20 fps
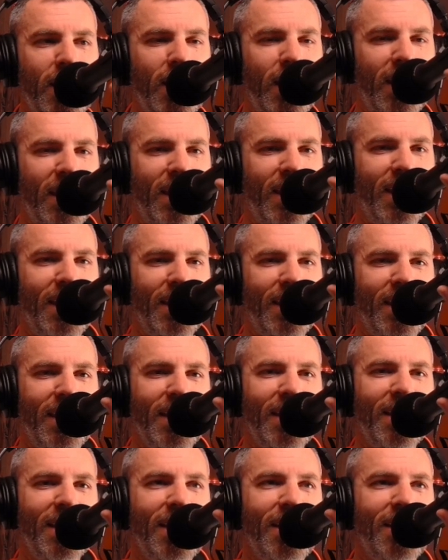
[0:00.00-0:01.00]

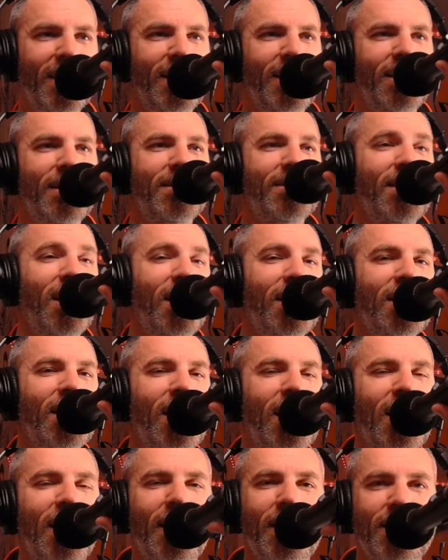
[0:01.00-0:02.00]
It's not
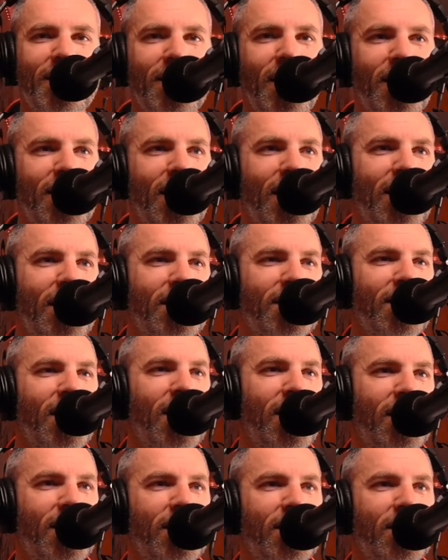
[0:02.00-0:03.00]
that it's
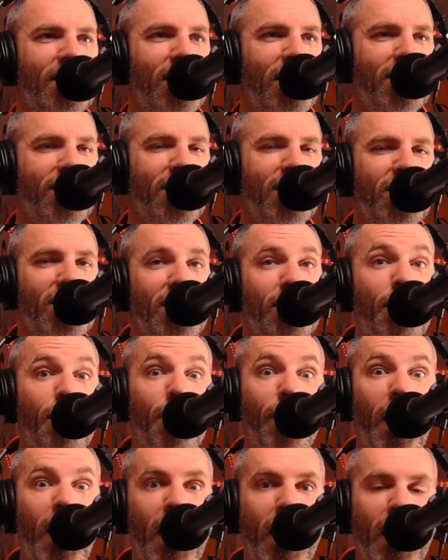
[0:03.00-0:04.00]
a necessarily
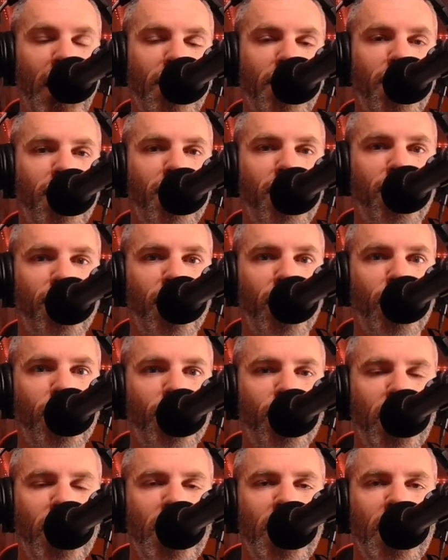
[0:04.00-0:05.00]
bad film.